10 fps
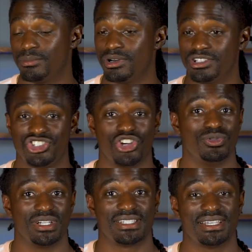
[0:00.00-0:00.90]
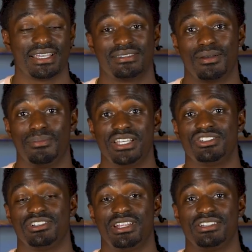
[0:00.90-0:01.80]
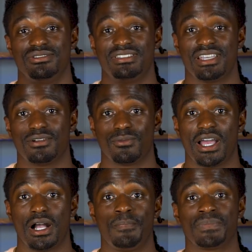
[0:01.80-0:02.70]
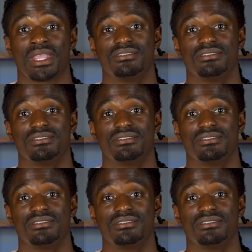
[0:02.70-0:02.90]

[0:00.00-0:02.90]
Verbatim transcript: I'm gonna show you in a second, so make sure that you stick around